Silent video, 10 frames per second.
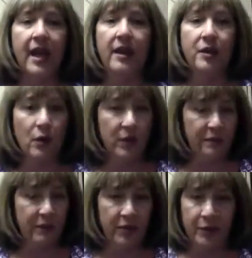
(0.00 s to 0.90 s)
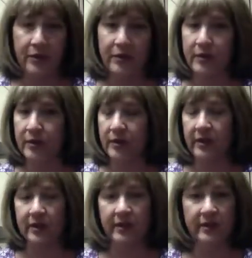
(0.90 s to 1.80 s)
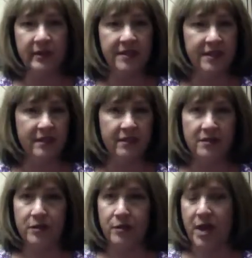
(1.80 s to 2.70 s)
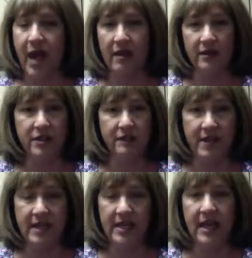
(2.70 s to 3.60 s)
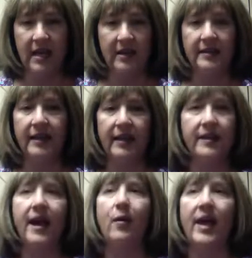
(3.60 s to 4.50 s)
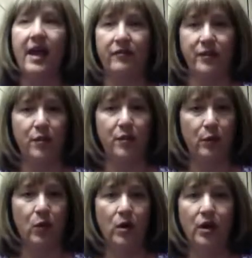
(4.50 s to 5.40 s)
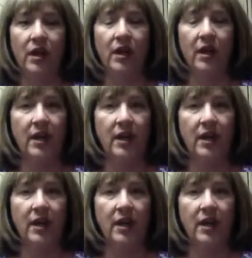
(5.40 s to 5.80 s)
no computer skills or knowledge of any kind, and now I have to go to work